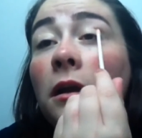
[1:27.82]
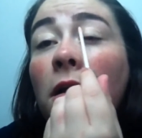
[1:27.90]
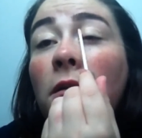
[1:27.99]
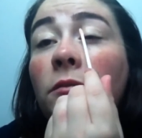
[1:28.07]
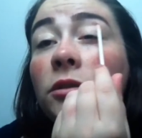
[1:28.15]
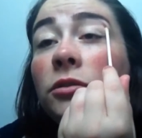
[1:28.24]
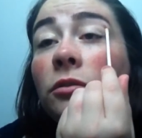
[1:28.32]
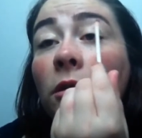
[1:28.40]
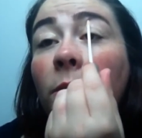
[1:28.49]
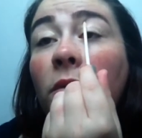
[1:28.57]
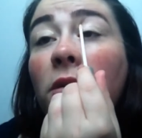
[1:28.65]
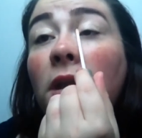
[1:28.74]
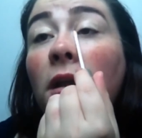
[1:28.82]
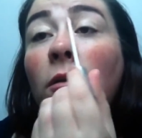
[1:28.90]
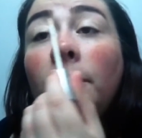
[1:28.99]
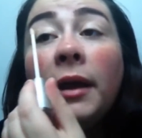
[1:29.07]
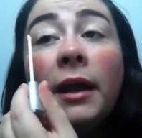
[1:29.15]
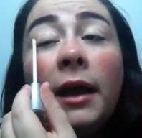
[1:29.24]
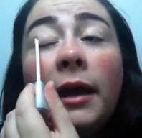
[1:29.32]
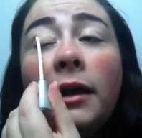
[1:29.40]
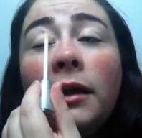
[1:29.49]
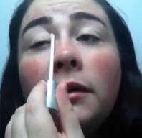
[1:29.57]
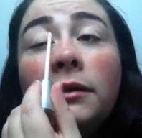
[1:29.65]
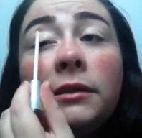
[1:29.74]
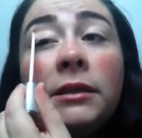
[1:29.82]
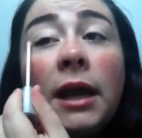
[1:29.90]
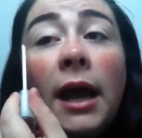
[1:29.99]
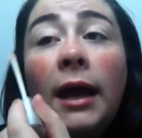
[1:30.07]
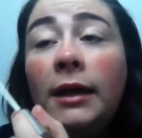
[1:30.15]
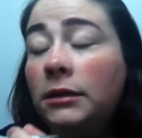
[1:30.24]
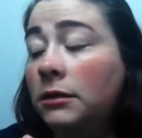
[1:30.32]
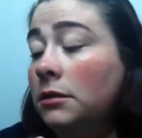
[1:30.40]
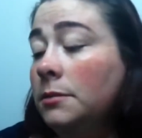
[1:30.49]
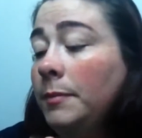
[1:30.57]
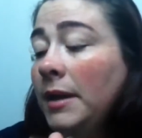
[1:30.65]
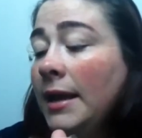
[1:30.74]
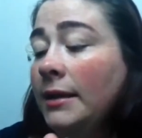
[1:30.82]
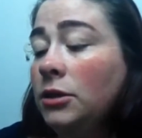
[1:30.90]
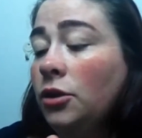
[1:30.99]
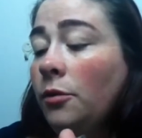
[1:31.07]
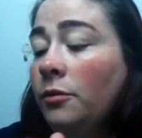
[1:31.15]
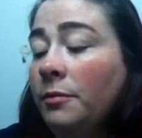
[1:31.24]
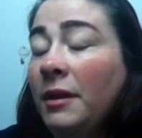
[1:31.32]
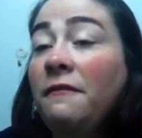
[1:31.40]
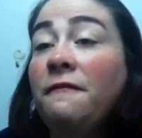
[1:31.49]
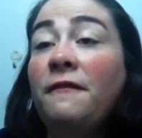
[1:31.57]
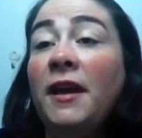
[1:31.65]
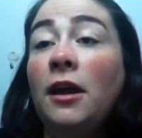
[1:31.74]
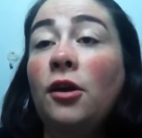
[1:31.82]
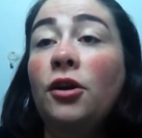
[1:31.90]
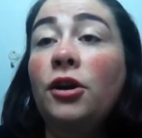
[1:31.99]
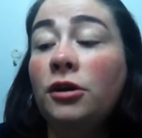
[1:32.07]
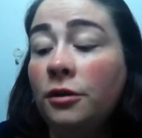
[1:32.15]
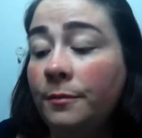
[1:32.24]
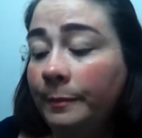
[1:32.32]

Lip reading: I'm just going to put that on my eyelids and blend it out with my finger.